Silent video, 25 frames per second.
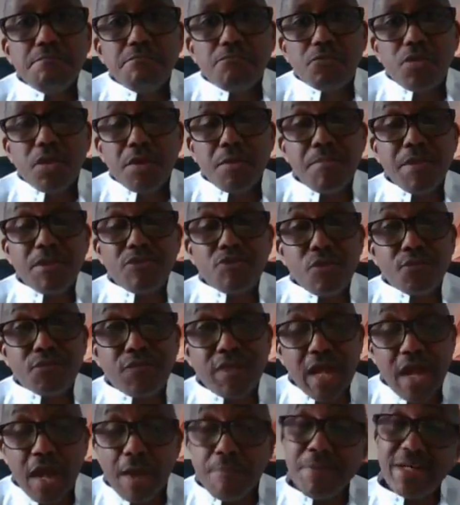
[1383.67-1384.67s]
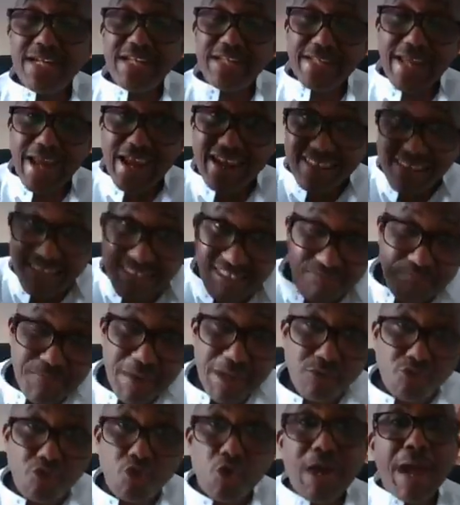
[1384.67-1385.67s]
to the best of their ability and
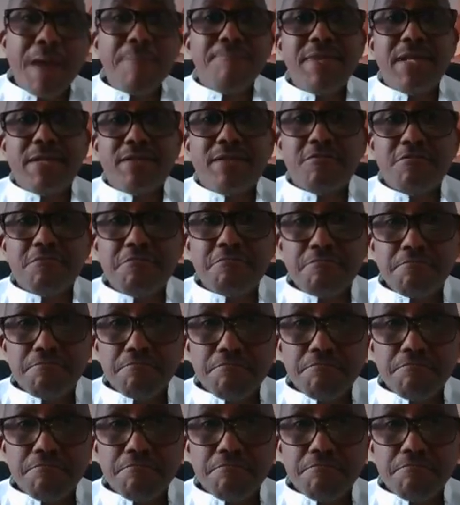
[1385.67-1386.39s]
speak to Gambians,